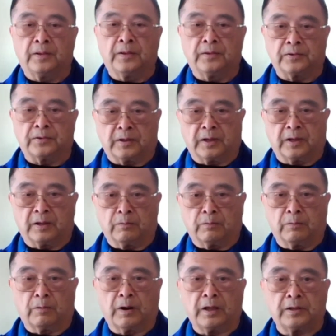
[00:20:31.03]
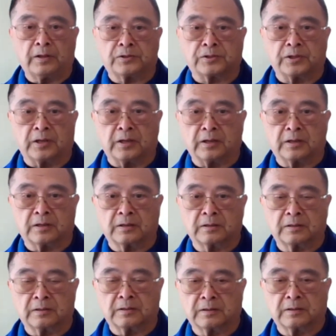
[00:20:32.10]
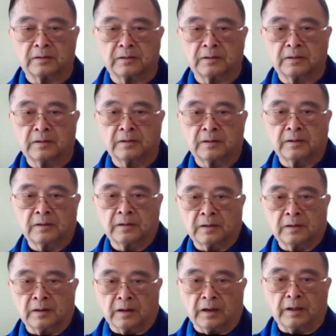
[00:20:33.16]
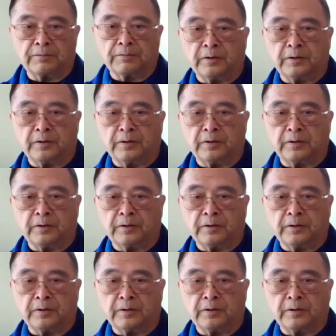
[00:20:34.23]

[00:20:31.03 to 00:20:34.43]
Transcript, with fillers: So again, right sink, left